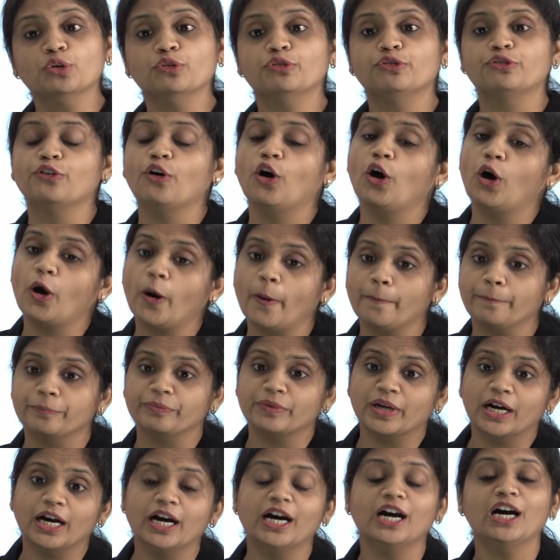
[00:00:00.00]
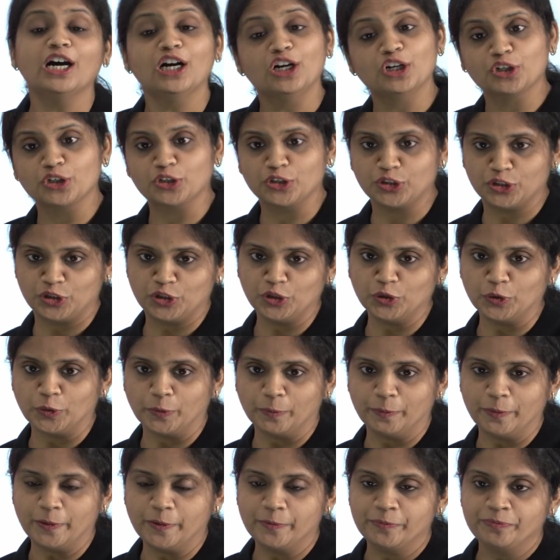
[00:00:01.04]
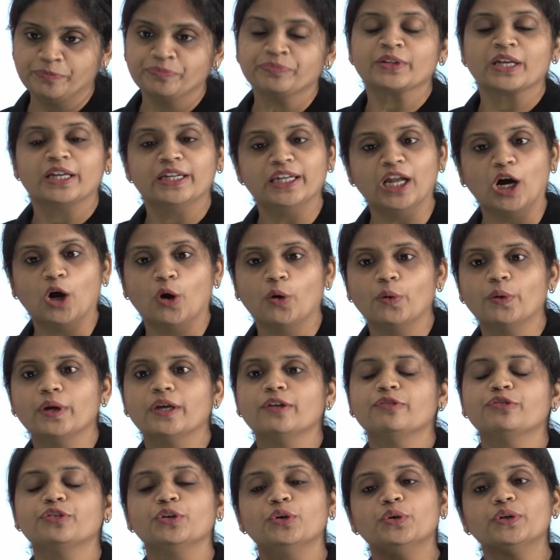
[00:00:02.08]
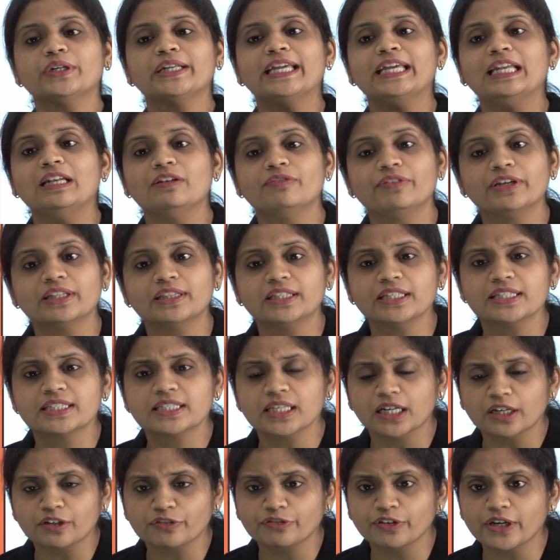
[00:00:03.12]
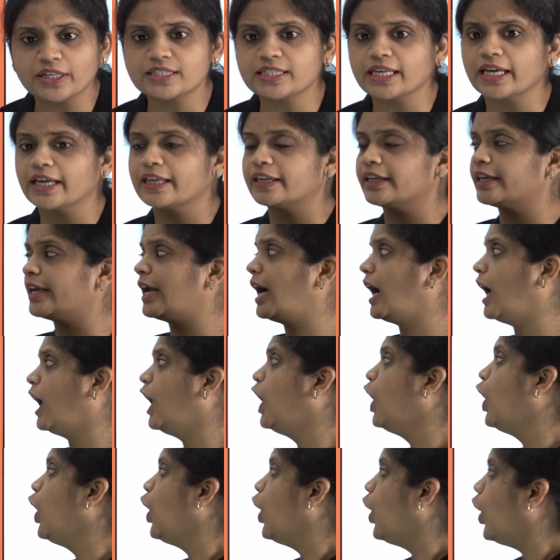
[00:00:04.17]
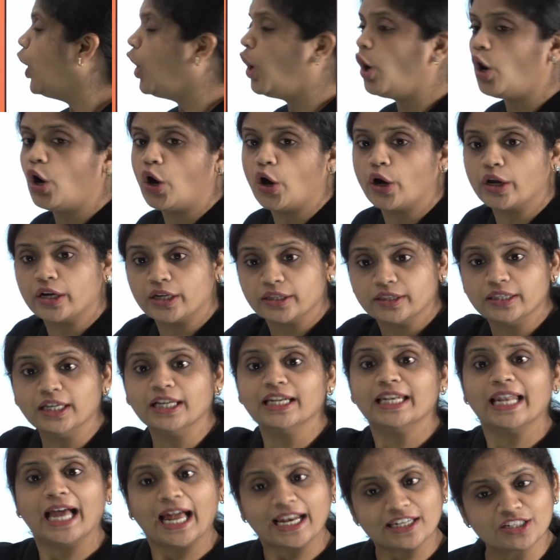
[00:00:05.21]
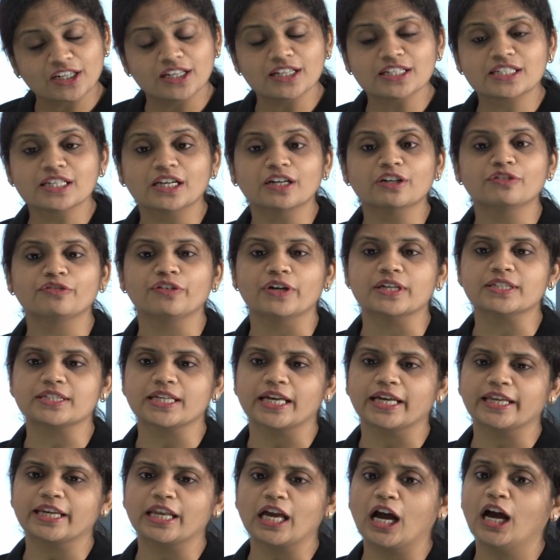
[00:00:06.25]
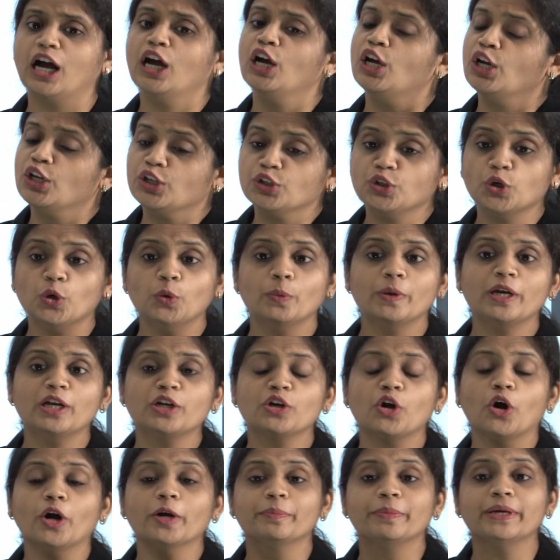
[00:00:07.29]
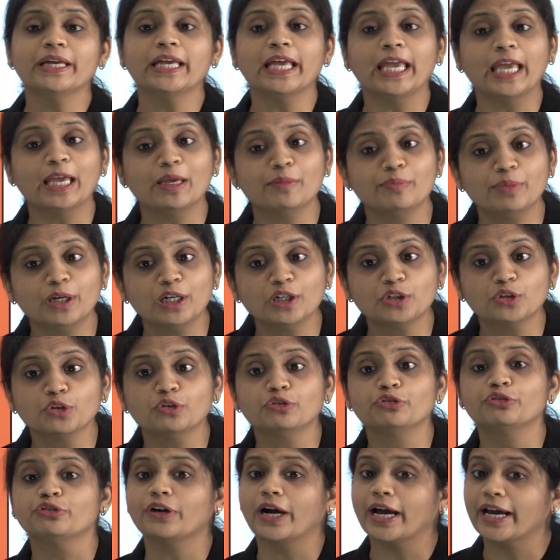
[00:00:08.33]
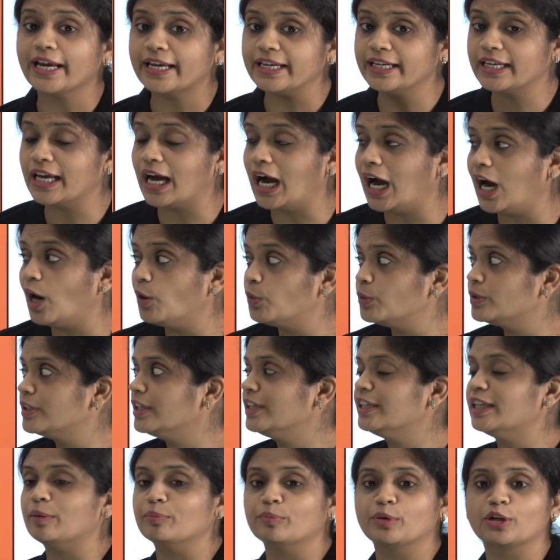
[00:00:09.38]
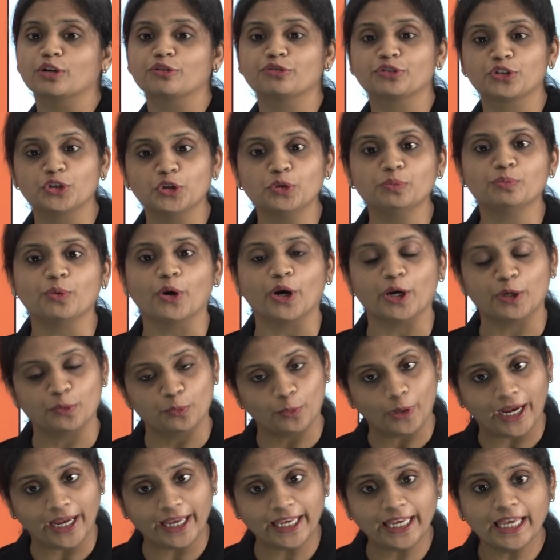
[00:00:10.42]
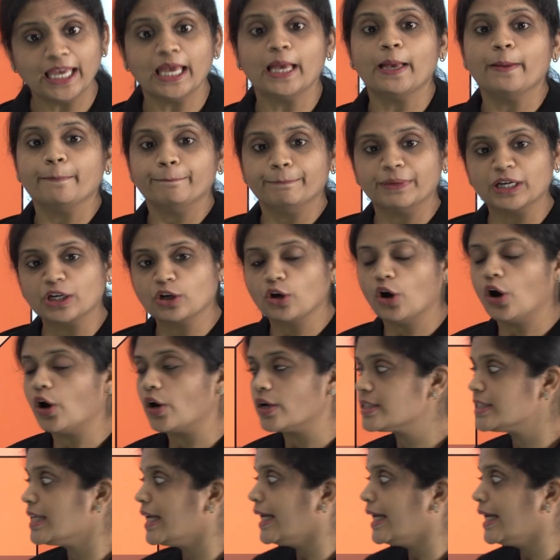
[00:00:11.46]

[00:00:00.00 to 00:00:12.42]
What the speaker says: form a cube? Now, if you deal with the surface area or the lateral surface area, you will not be able to find out the number of cuboid. Why? Because